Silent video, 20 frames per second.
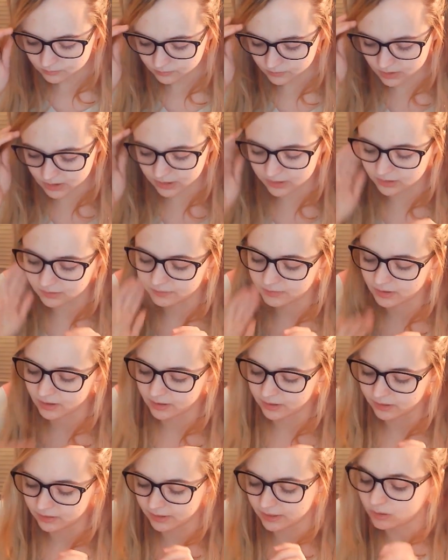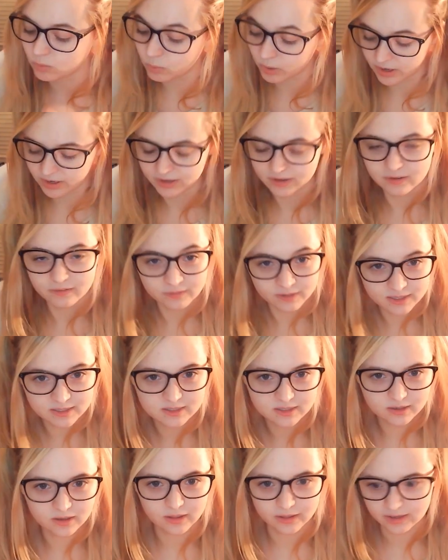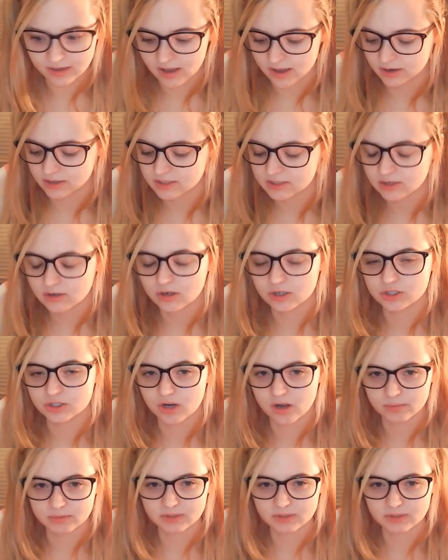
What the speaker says: like where can I find Anna's secret shops?